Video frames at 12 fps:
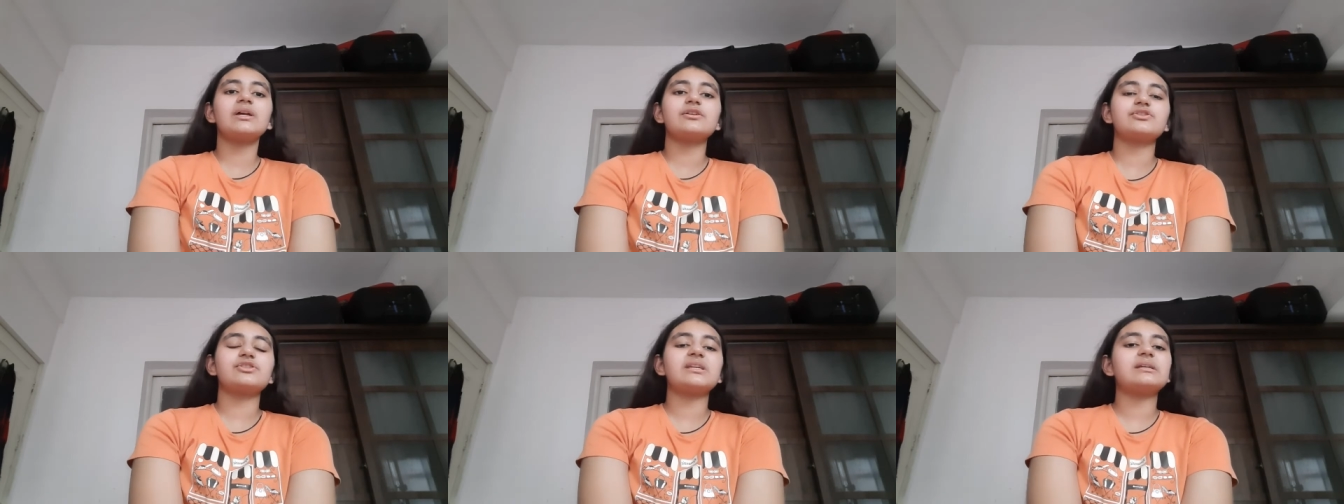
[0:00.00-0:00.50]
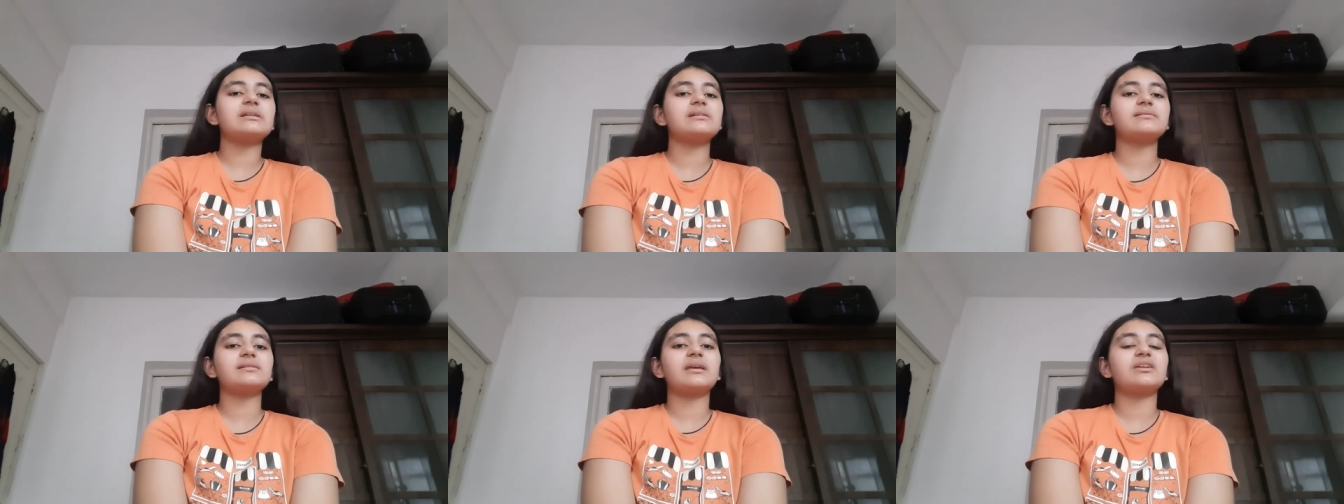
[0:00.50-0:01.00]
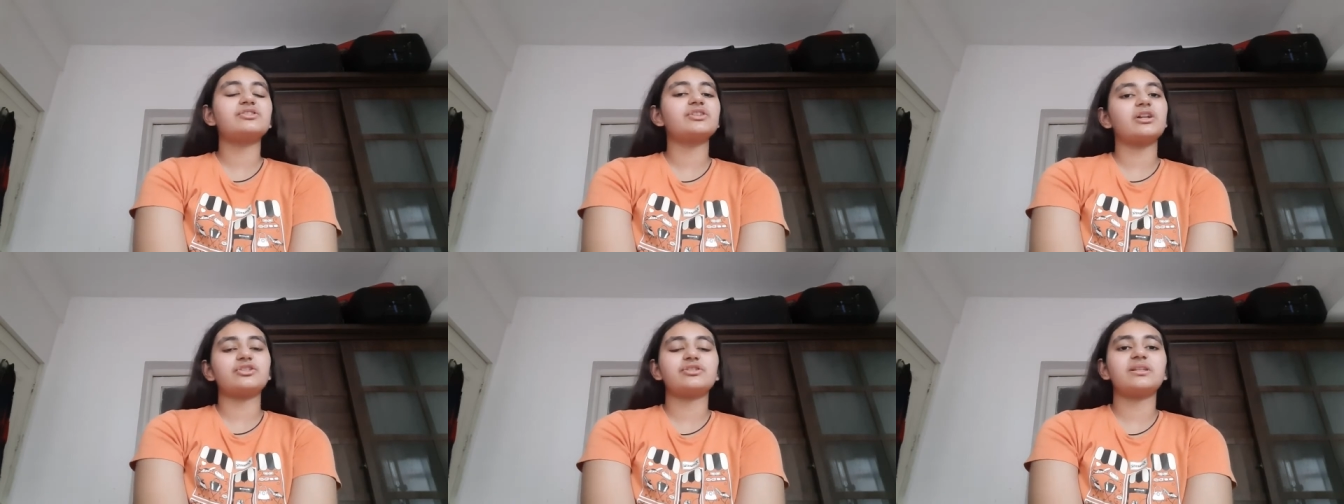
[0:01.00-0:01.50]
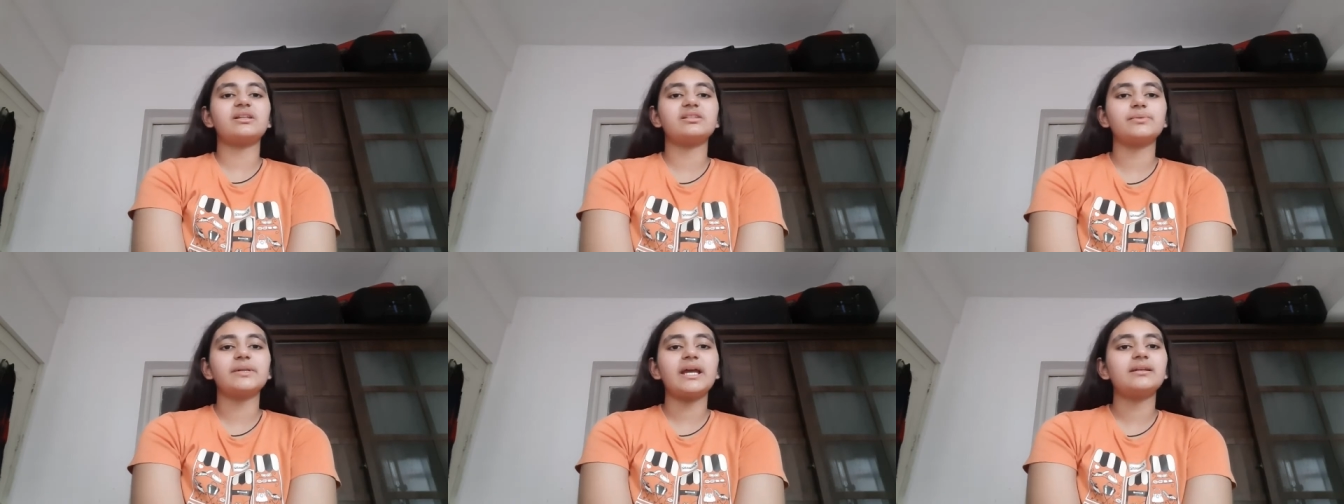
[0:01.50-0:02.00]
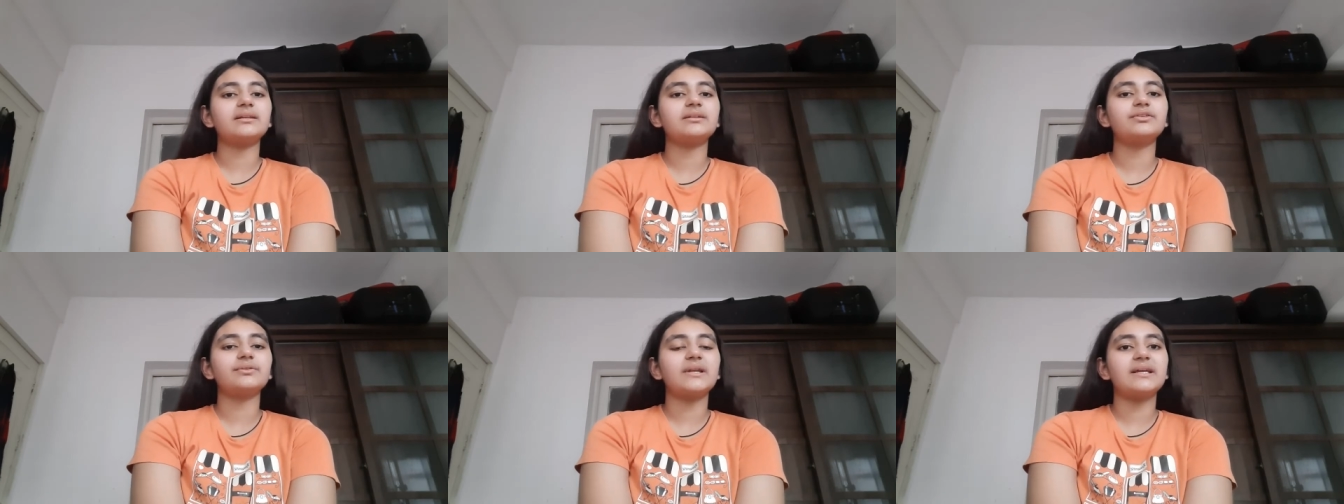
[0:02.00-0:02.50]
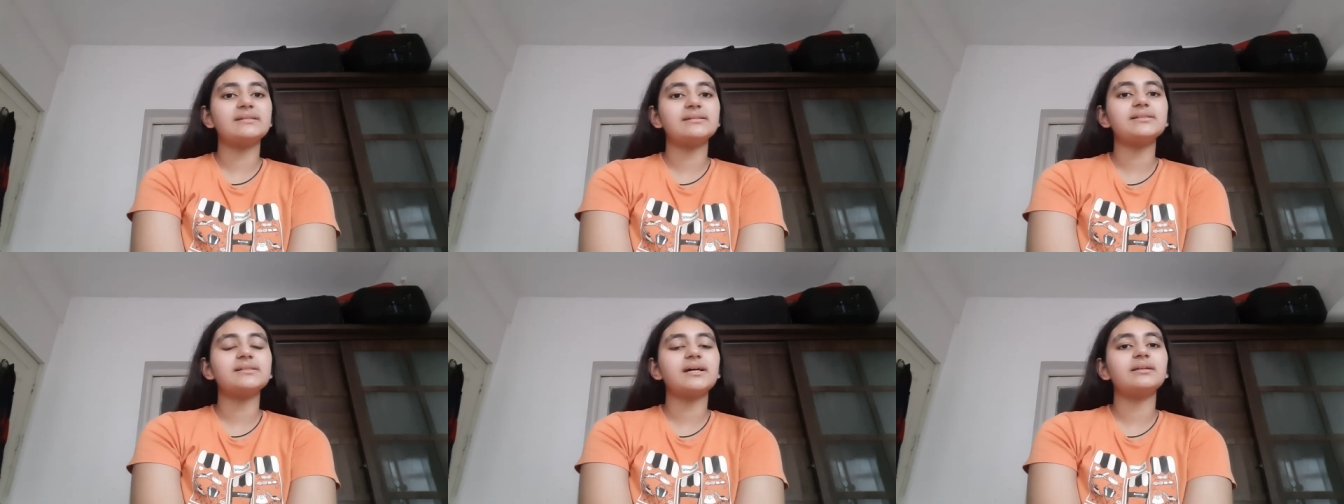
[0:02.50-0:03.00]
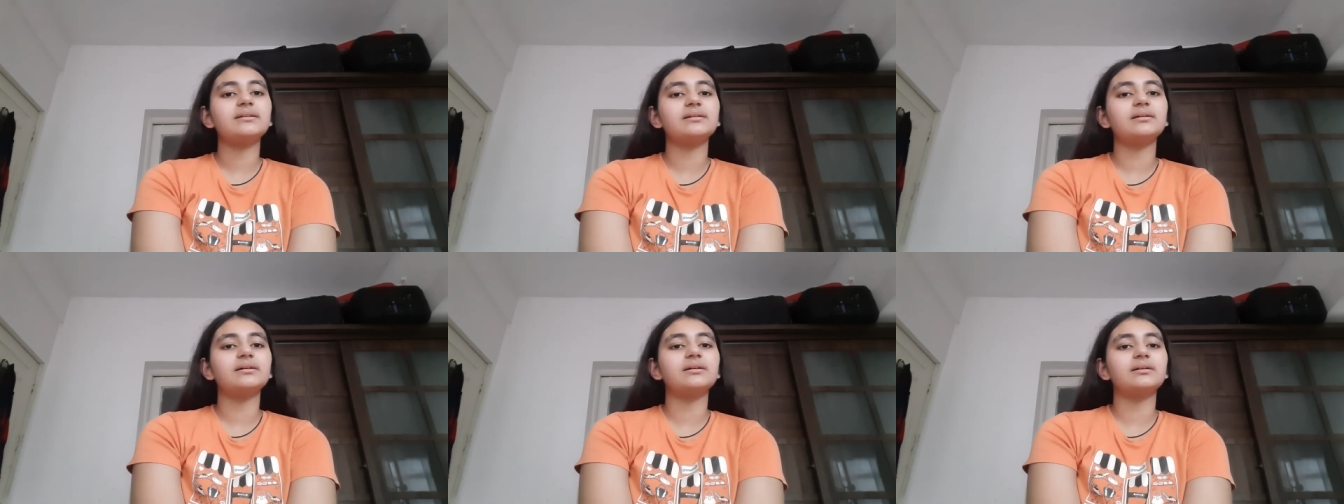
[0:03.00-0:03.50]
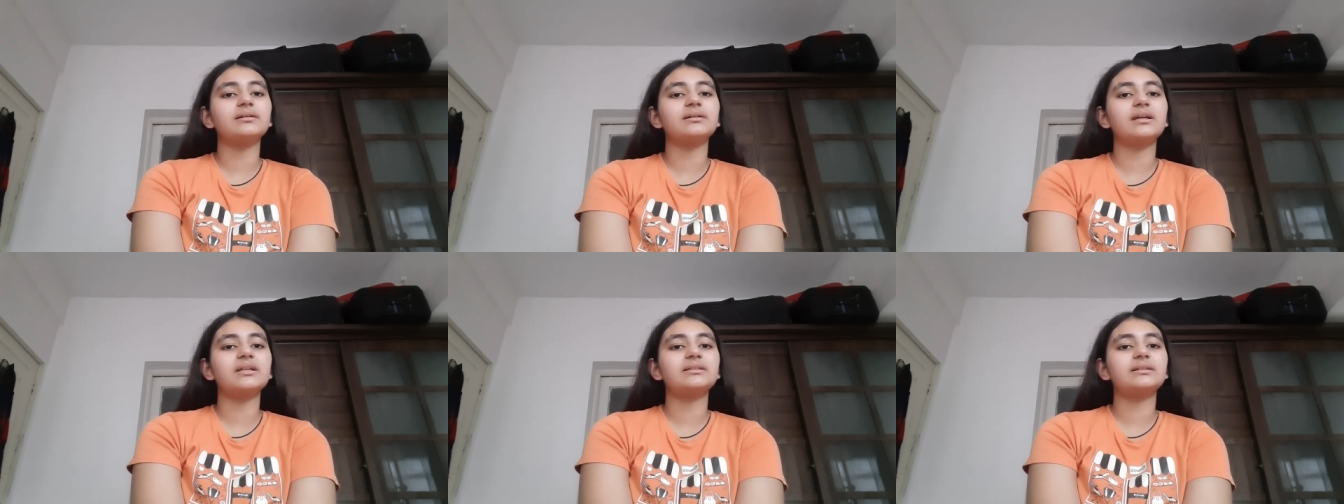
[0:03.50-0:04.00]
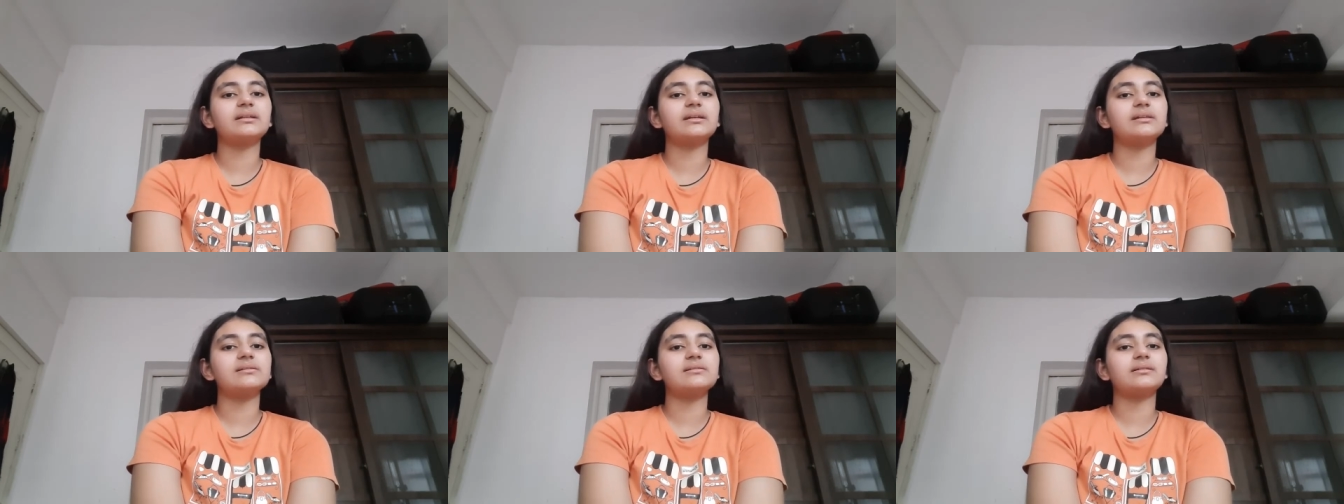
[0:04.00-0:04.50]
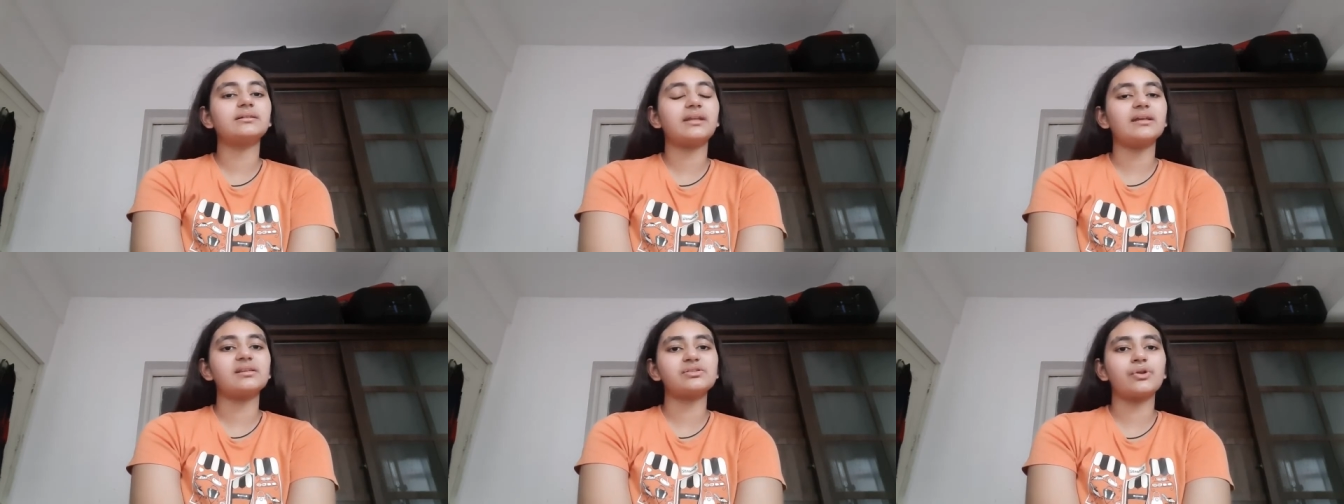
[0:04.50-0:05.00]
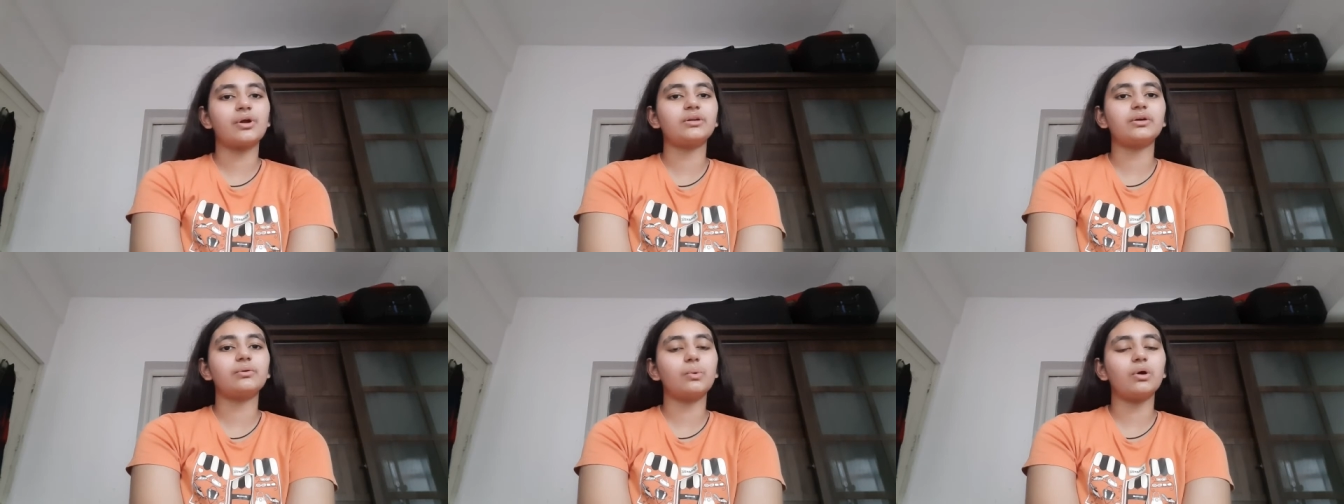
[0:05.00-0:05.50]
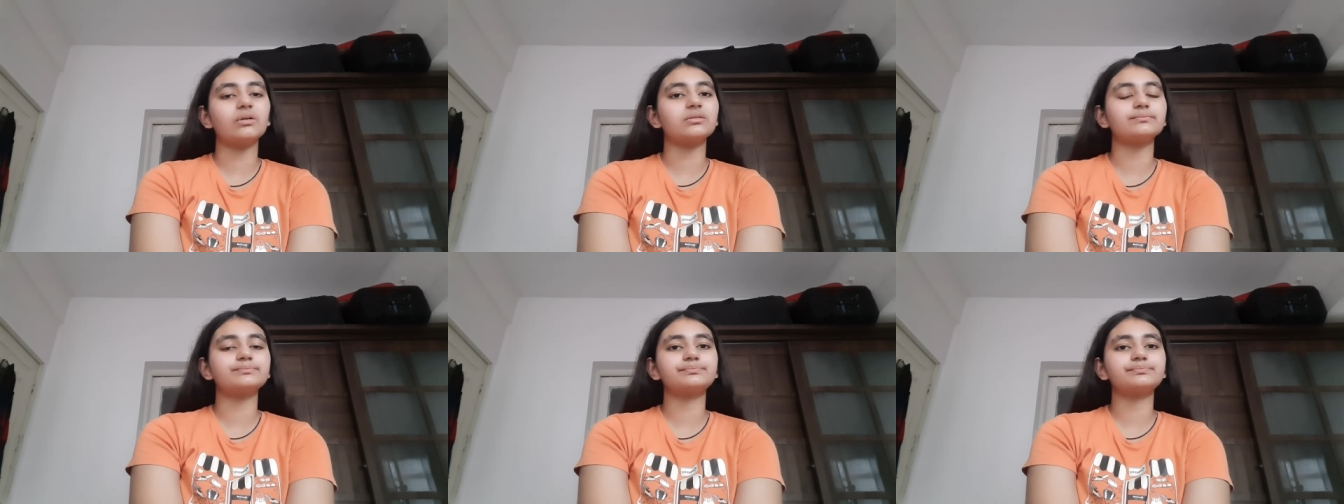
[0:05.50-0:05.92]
she is a judge that's when cadogan realizes that it is a test not a war